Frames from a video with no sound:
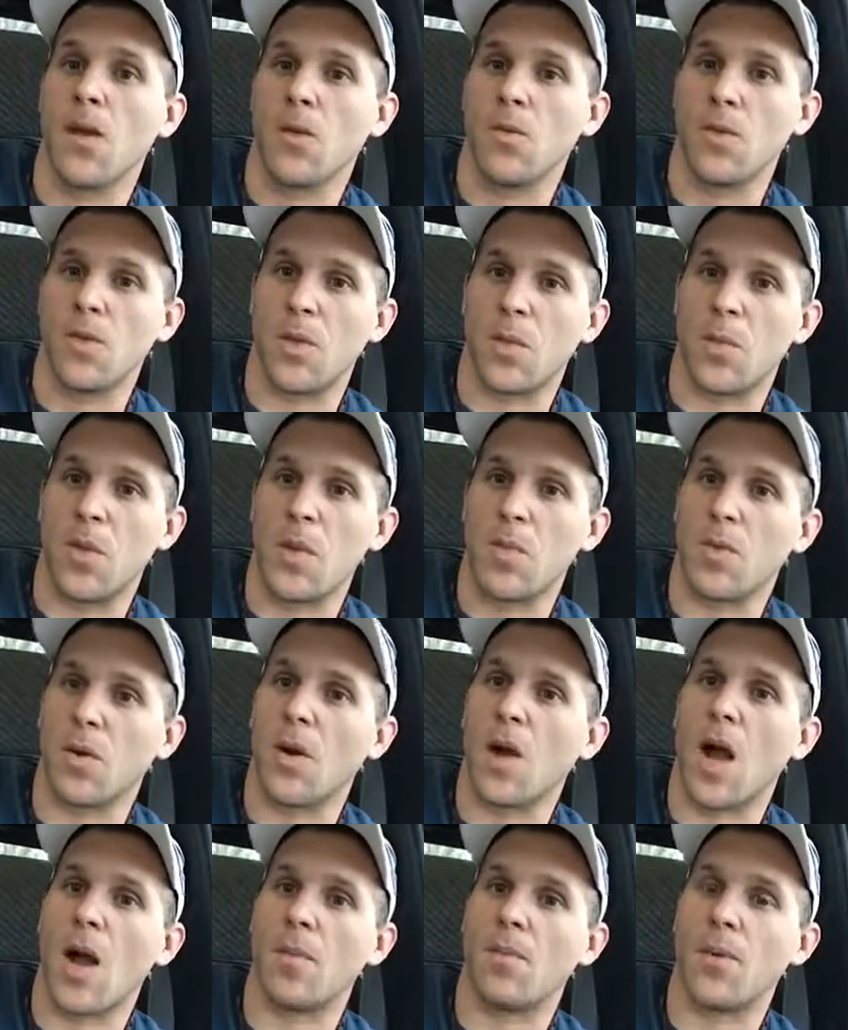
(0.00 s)
with the people
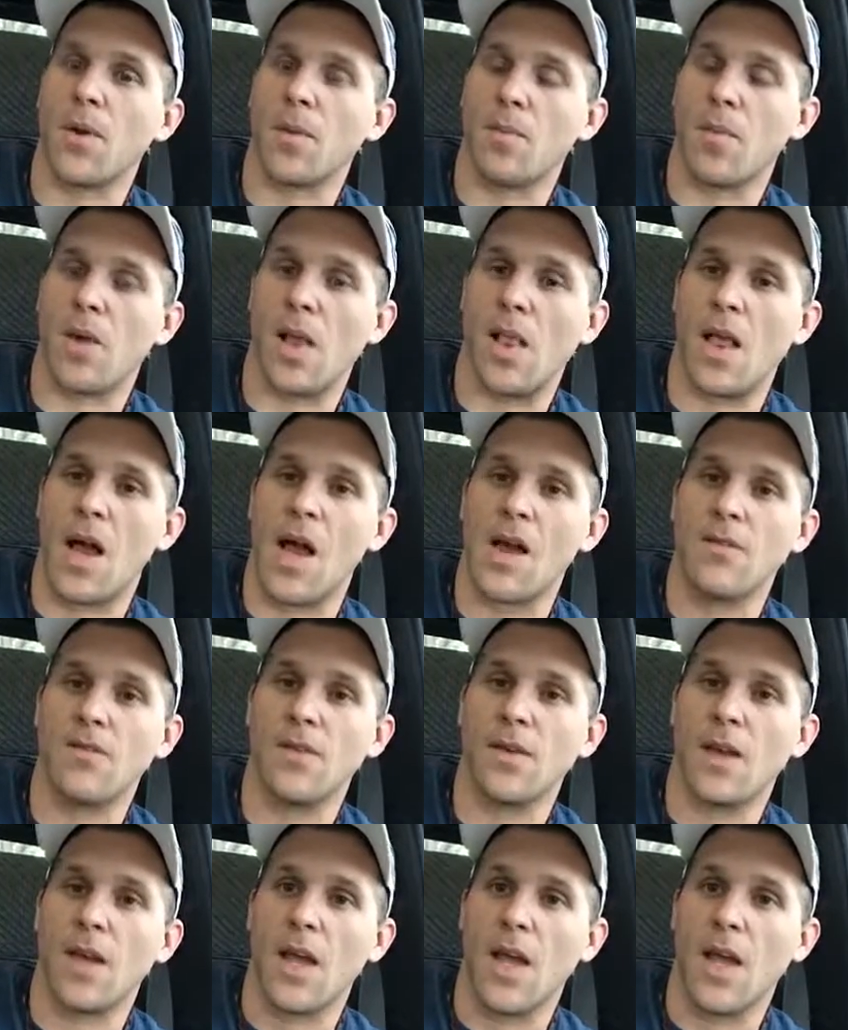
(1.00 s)
God put in my life.